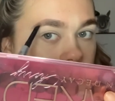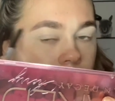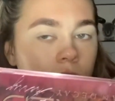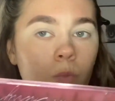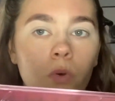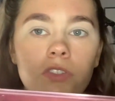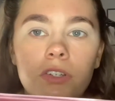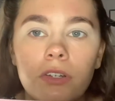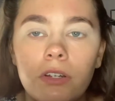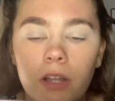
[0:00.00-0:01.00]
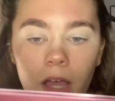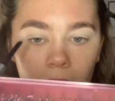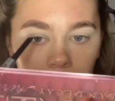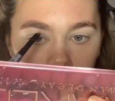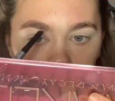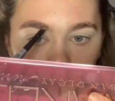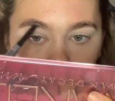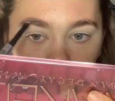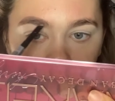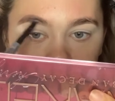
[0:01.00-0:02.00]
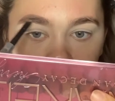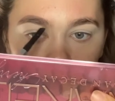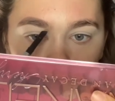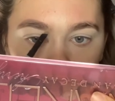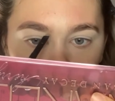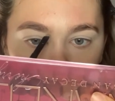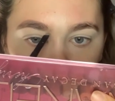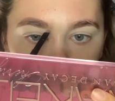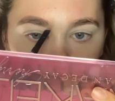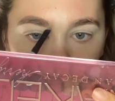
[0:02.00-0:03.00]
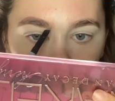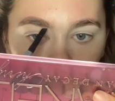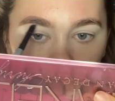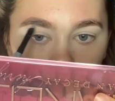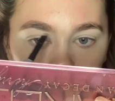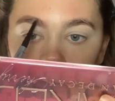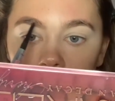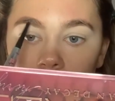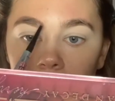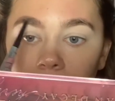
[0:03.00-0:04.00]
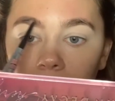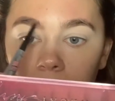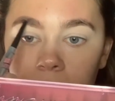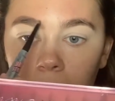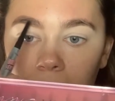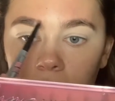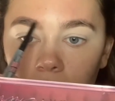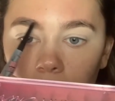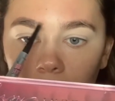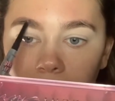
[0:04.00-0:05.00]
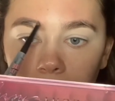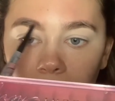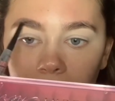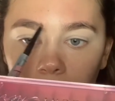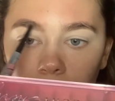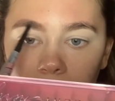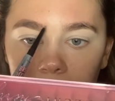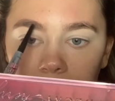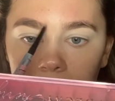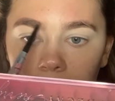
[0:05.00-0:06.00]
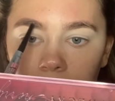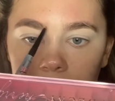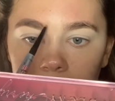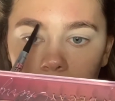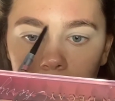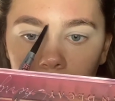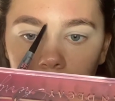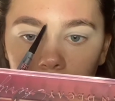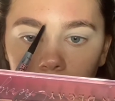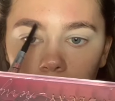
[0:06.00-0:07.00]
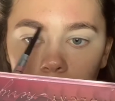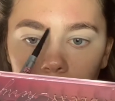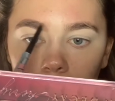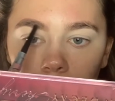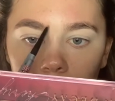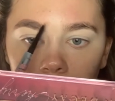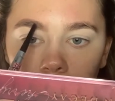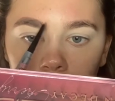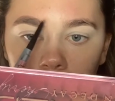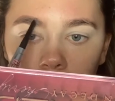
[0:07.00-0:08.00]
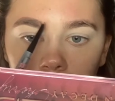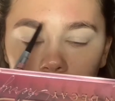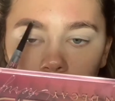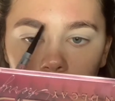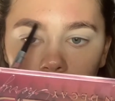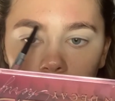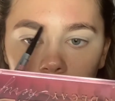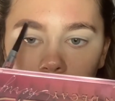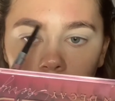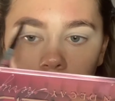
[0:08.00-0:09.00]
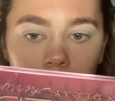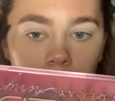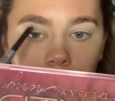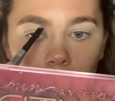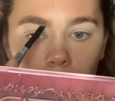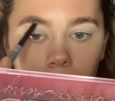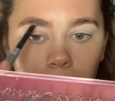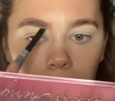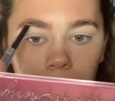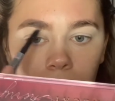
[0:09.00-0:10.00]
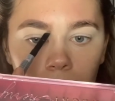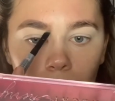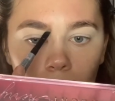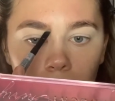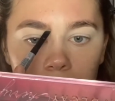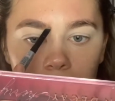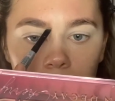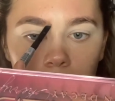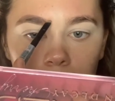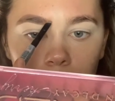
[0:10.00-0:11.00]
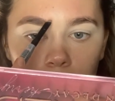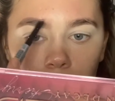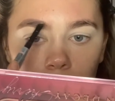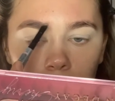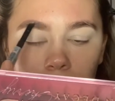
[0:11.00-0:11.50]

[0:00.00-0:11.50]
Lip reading: just wasn't himself at all. Tim actually got him out and carried him around the shop while we did the food shop.